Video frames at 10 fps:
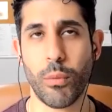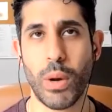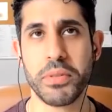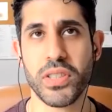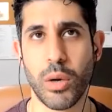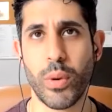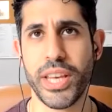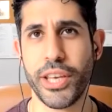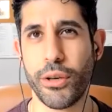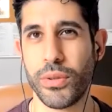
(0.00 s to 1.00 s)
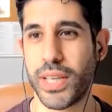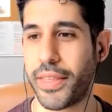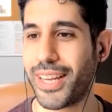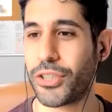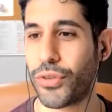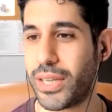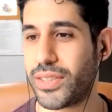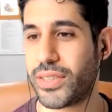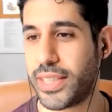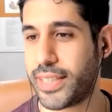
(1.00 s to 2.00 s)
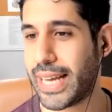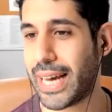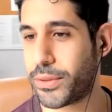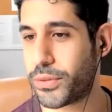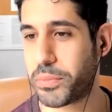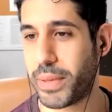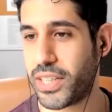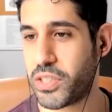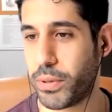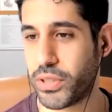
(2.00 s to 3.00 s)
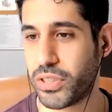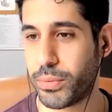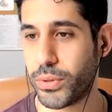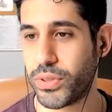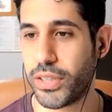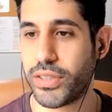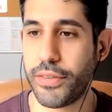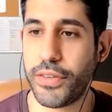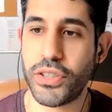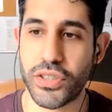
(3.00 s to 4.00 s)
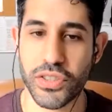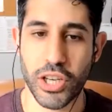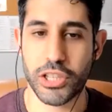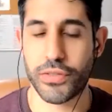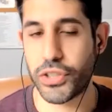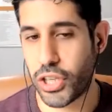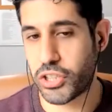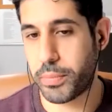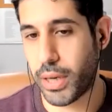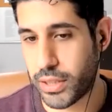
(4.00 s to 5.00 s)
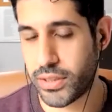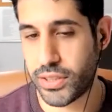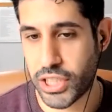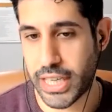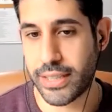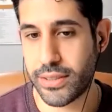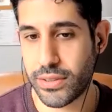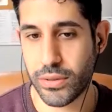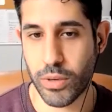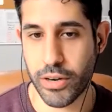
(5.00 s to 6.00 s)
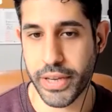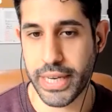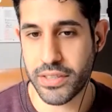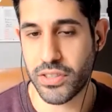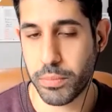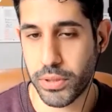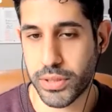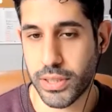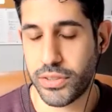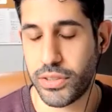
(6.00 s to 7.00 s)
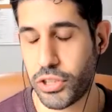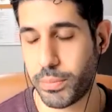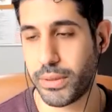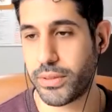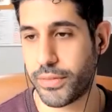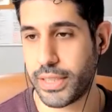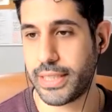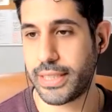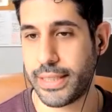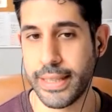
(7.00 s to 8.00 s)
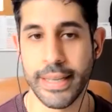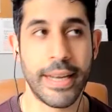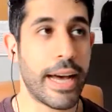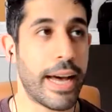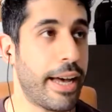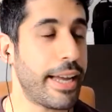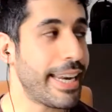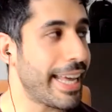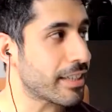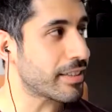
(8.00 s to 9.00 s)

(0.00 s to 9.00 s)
website we use, I think, tries to send it out to as many as possible. So if you just search for Church Plants Chat, wherever you listen to podcasts, you should be able to find it. Next